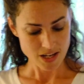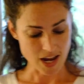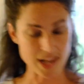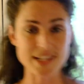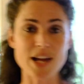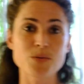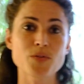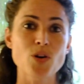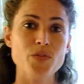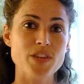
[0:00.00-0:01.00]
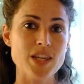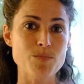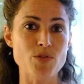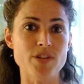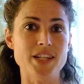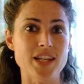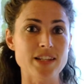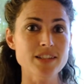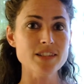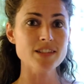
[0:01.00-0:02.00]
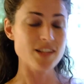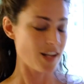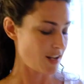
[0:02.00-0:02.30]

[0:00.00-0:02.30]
And now we've got the meridians.